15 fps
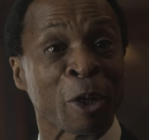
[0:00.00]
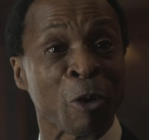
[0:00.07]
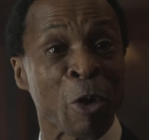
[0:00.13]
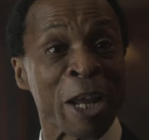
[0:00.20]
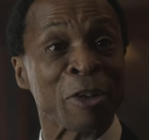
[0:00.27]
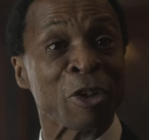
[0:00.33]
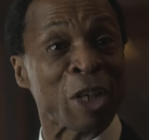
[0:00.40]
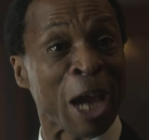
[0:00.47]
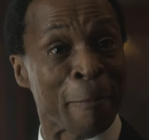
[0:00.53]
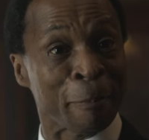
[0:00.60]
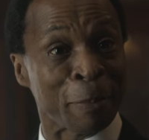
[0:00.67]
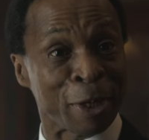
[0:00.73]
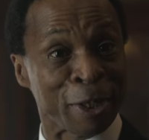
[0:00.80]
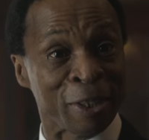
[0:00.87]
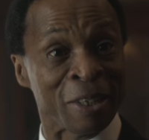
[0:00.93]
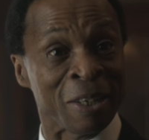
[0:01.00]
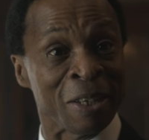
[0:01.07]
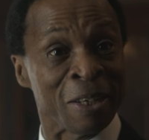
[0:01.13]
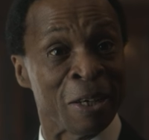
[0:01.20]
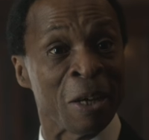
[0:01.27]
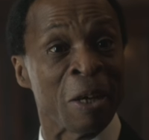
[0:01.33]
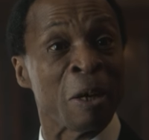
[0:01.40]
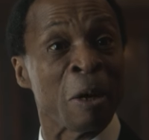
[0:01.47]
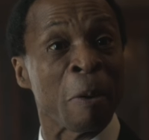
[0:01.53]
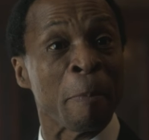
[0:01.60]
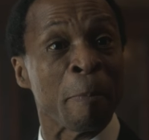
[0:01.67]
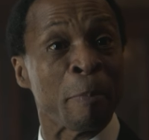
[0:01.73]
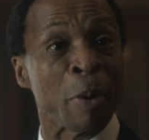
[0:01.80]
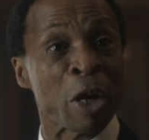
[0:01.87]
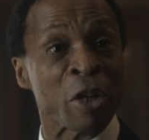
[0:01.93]
the great champion,
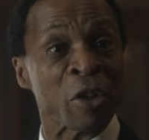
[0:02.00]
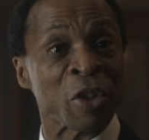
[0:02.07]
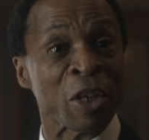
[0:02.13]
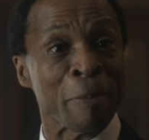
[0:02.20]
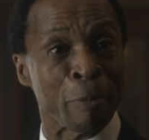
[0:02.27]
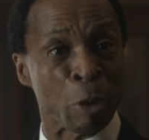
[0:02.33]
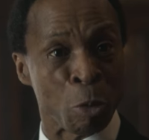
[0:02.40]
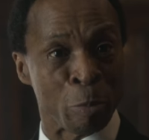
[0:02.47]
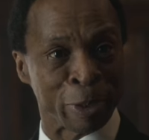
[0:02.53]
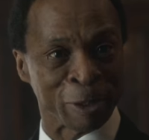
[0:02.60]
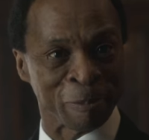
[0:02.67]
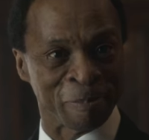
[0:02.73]
Percy Boone.